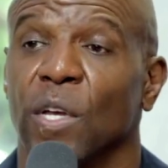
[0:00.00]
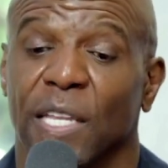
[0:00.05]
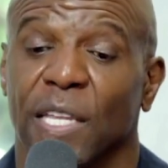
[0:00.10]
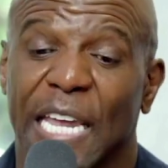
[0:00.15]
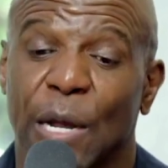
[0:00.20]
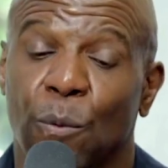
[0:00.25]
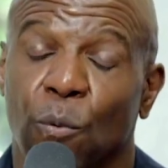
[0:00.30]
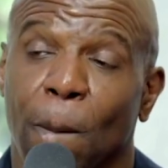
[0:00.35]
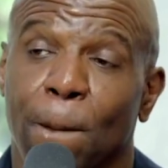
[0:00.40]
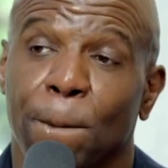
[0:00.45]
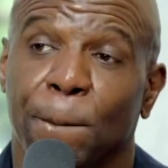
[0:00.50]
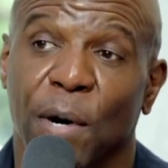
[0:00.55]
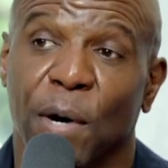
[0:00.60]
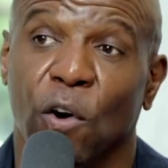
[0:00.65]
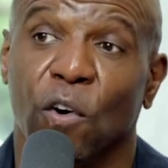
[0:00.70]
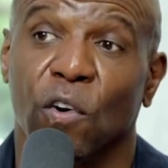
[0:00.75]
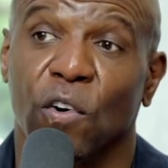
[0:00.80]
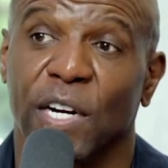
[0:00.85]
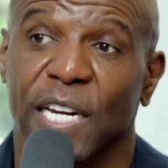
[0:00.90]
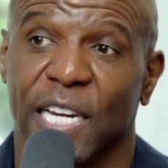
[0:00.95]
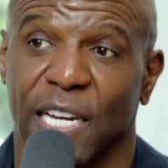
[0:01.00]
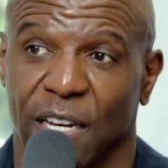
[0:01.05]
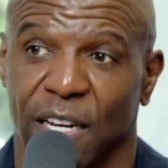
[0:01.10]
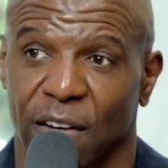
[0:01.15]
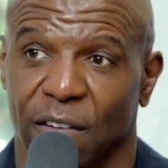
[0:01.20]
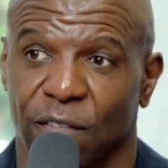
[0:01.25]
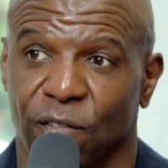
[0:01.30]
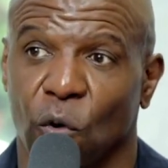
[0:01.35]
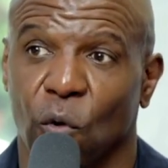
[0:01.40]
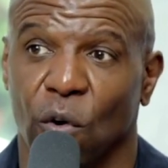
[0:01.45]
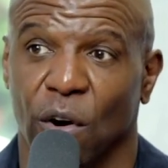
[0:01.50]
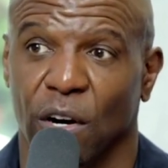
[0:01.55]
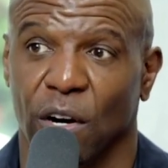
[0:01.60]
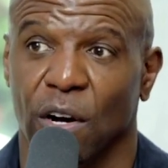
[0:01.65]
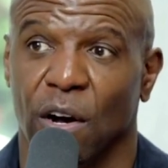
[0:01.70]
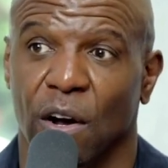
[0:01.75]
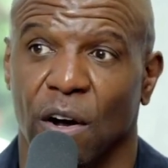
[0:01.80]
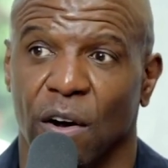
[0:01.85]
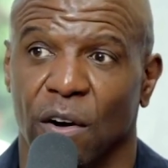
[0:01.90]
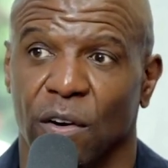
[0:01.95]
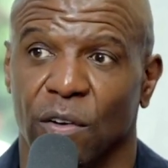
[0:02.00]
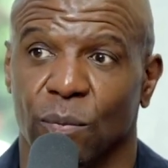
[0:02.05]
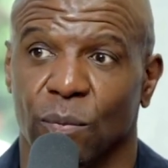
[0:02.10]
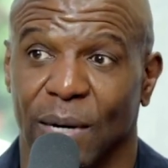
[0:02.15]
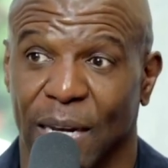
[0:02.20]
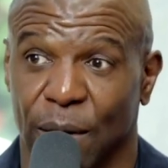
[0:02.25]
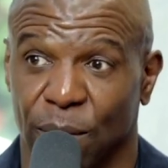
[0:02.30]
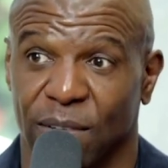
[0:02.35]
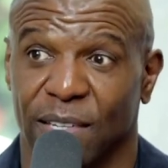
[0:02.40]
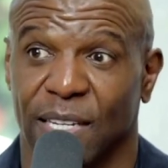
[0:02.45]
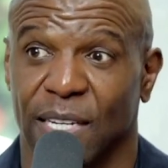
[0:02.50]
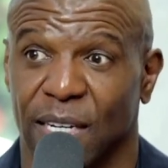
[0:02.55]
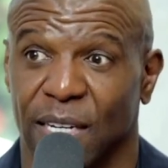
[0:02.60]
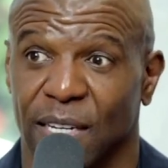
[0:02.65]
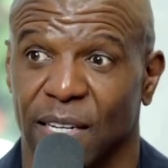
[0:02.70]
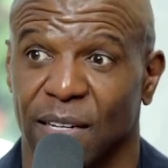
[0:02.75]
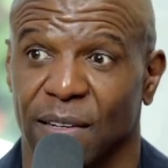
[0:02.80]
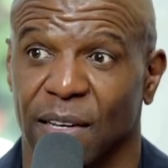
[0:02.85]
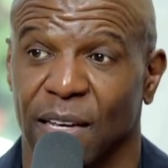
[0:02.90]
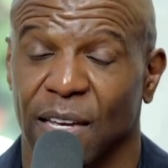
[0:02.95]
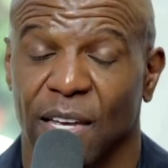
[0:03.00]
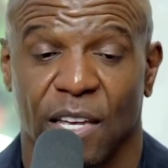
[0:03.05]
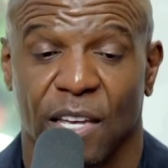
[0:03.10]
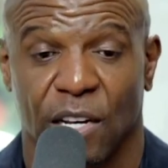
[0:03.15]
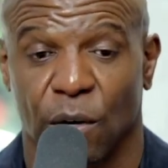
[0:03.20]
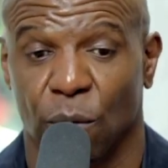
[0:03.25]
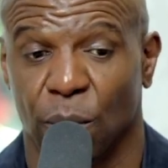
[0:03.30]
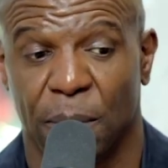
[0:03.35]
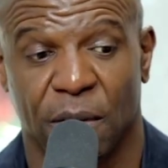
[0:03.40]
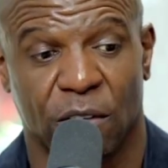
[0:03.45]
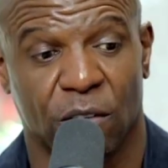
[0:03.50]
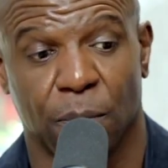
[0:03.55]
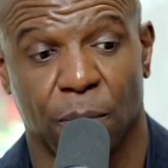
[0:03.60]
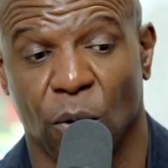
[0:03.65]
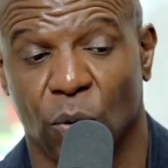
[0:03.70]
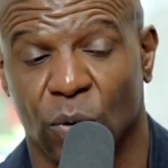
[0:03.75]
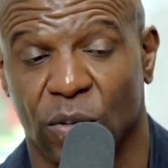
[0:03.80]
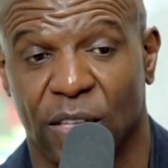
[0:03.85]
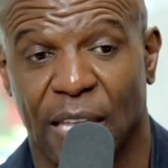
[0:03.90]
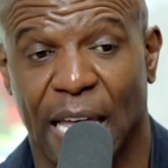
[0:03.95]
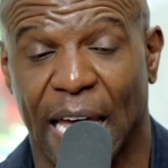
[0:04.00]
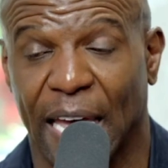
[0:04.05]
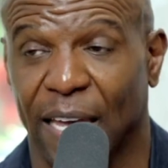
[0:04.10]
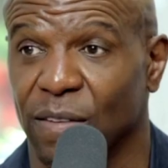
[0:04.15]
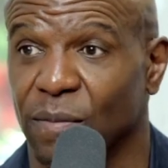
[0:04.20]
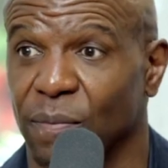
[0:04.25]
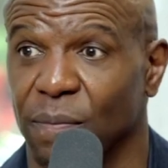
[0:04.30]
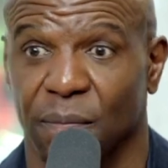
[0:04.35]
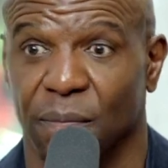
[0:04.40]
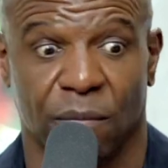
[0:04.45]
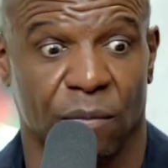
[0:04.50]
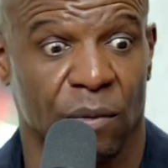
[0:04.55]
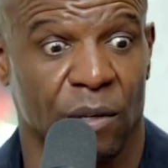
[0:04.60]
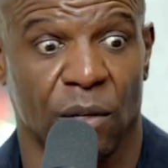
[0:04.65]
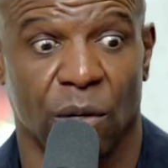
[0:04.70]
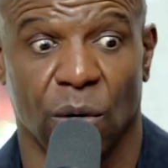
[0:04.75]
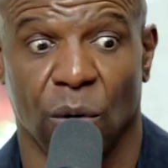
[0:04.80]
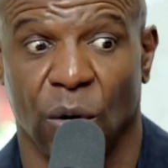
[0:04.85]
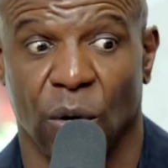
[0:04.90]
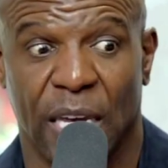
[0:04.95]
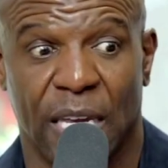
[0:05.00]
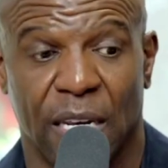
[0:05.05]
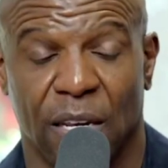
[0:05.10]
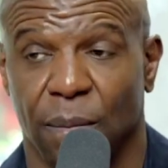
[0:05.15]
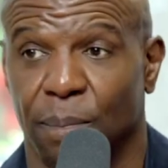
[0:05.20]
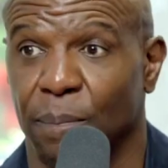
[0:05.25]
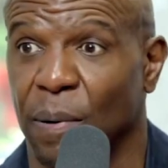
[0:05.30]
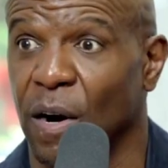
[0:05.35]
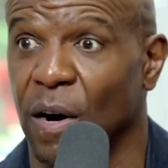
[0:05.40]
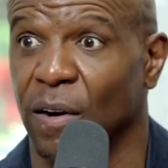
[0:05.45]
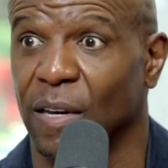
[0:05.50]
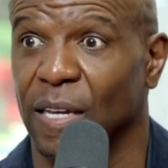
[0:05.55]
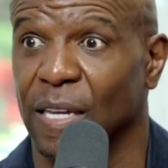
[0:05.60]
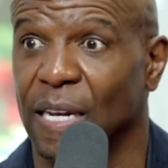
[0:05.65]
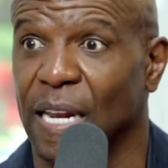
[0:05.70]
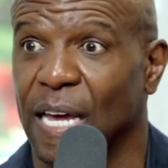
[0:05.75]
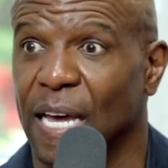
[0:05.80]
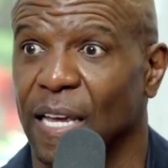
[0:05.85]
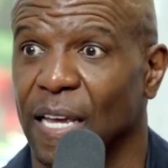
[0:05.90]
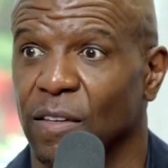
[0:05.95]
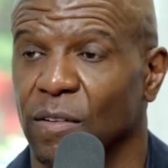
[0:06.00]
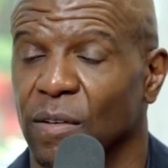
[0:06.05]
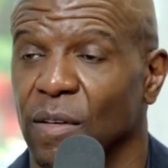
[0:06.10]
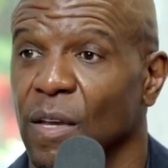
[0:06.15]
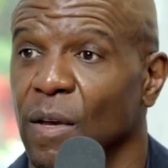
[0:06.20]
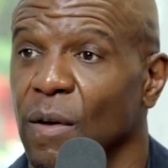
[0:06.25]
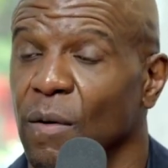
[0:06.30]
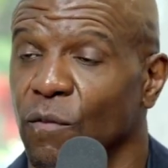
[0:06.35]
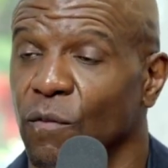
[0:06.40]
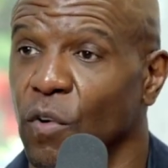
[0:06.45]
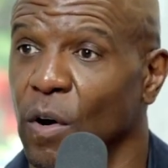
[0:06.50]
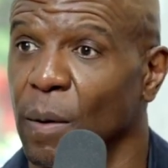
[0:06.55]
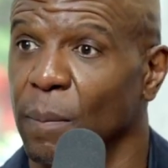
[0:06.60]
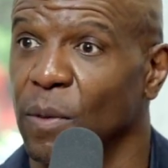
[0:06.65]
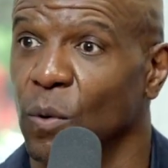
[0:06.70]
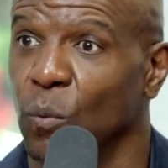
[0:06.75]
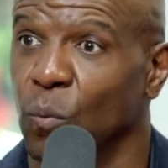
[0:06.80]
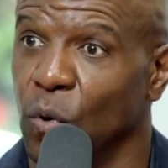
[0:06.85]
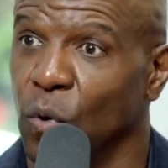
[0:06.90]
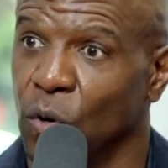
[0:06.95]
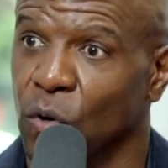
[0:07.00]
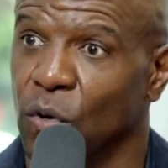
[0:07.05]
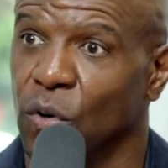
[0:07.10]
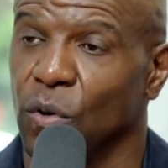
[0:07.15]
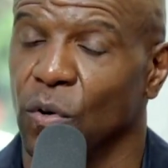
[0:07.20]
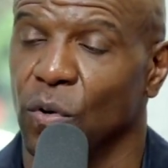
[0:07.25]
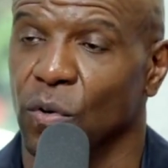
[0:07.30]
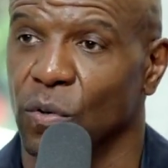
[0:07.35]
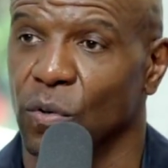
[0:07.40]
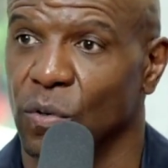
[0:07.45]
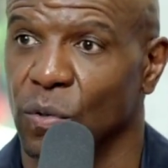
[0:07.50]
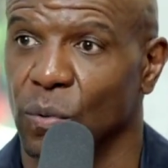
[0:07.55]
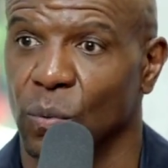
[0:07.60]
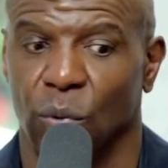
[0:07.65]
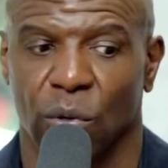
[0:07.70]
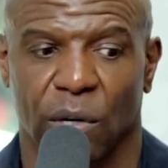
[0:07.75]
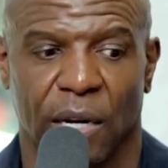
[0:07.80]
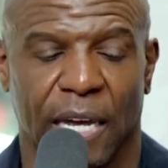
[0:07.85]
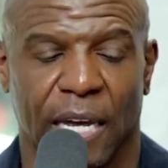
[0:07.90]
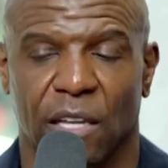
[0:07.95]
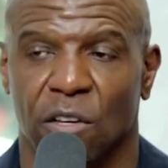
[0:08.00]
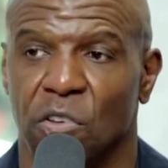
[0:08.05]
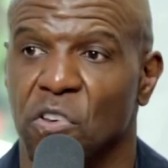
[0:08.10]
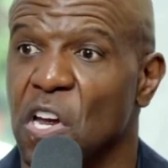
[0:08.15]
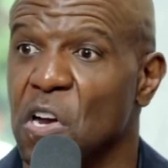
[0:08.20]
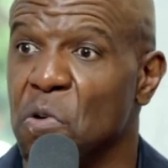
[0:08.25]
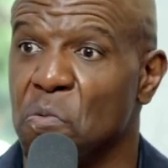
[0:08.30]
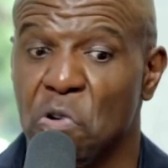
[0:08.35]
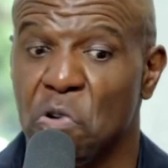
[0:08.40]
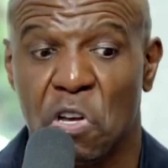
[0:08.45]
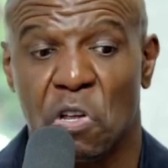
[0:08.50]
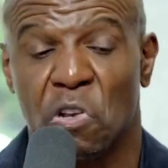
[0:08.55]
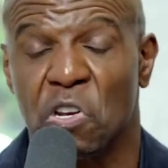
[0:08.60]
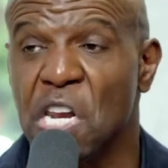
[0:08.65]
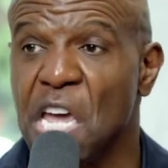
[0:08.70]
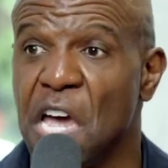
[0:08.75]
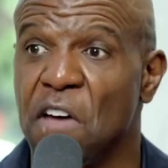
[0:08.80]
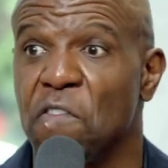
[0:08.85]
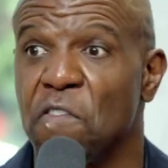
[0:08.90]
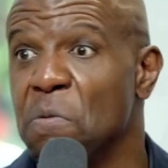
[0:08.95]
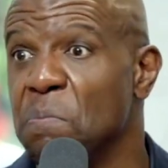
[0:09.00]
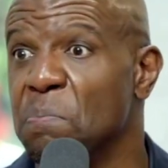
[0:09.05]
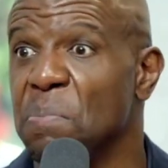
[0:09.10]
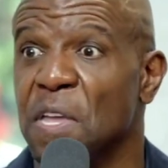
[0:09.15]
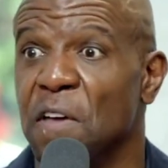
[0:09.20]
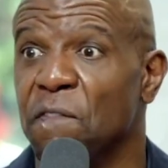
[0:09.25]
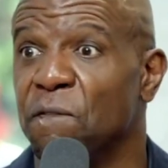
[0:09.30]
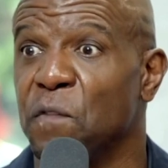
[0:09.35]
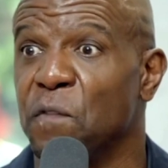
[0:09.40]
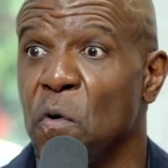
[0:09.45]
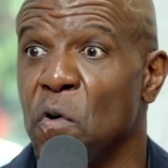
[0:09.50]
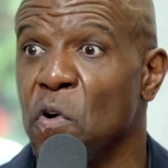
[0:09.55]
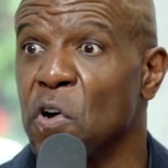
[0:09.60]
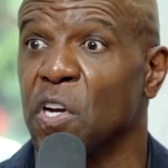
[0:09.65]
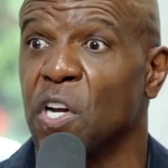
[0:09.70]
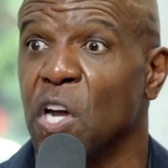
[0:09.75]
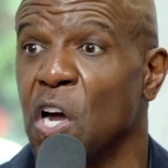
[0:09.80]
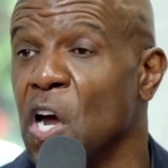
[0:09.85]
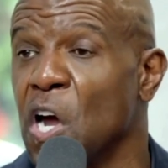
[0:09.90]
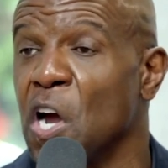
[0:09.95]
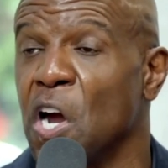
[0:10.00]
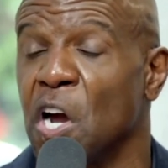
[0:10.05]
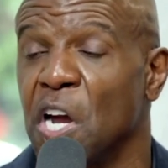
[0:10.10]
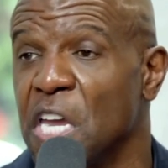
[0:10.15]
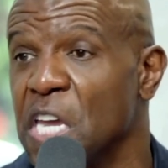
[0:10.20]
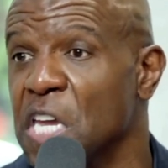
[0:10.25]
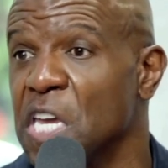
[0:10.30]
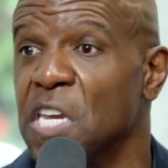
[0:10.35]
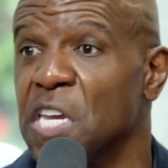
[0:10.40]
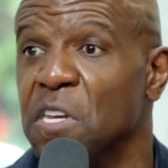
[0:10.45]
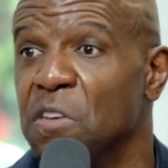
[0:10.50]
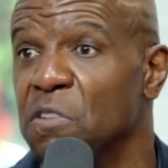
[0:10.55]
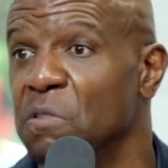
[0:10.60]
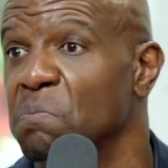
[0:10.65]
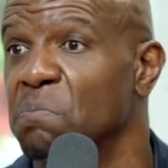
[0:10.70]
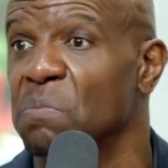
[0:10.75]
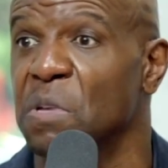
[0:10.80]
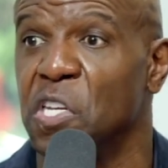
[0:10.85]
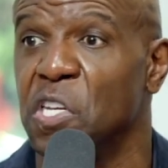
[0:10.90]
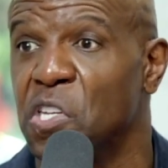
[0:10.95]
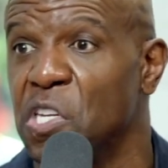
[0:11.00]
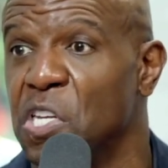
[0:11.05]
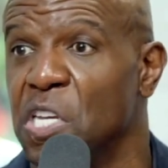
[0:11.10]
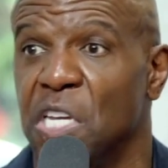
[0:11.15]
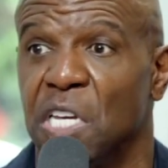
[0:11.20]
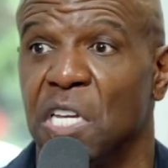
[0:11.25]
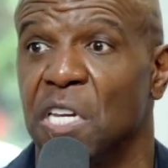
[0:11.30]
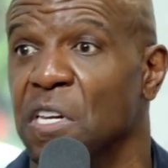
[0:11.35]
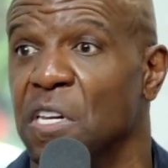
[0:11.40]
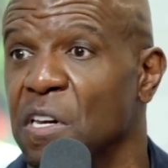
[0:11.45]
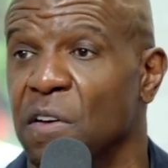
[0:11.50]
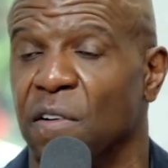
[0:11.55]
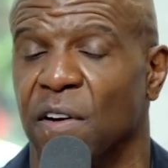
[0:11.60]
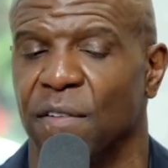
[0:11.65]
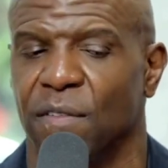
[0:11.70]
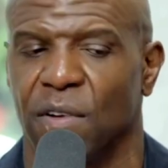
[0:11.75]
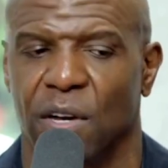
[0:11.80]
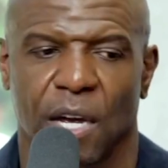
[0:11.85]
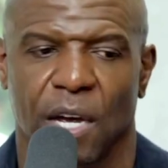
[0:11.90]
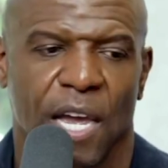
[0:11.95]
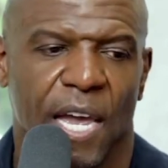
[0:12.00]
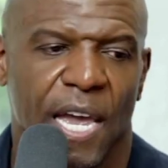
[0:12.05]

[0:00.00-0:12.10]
They were burning foreign cars when I was a kid. Mm -hmm. There would be smokestacks, you know, in the parking lots from the workers who were like, "There will never be a foreign car in Michigan and mm -hmm. ever."